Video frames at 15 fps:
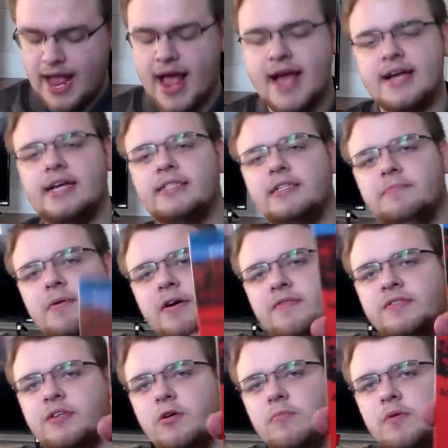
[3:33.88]
As
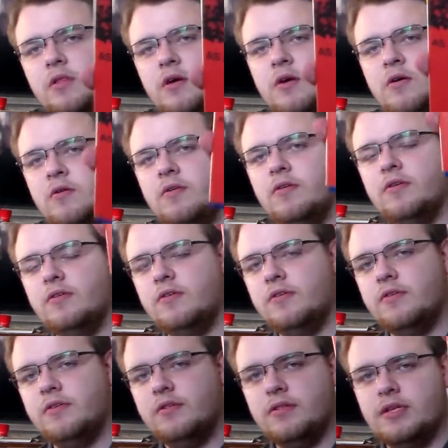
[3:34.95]
Above, So Below.
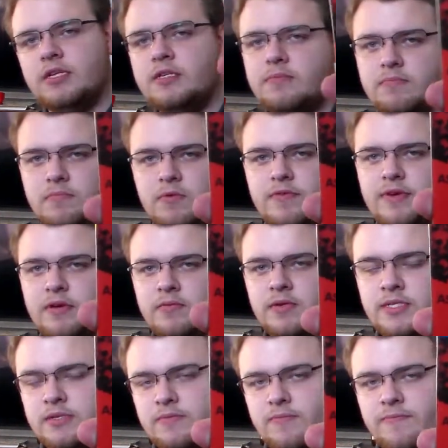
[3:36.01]
This movie
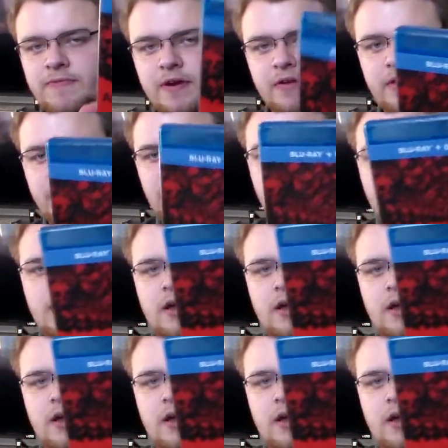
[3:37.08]
was fairly